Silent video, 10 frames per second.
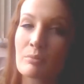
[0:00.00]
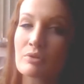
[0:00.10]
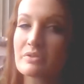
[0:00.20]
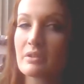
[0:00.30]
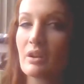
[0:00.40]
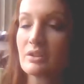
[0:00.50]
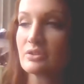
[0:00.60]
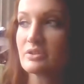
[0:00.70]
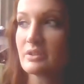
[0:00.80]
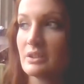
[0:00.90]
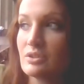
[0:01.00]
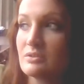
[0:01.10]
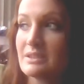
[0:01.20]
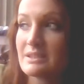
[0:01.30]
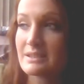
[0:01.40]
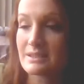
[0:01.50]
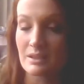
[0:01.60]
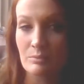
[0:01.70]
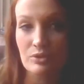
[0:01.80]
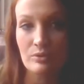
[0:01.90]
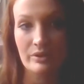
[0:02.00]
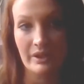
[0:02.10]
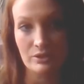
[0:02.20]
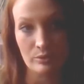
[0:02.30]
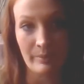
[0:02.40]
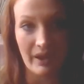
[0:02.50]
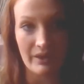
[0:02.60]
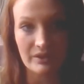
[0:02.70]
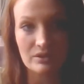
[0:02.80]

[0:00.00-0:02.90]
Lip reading: Most of the doctors that I send them to are naturopathic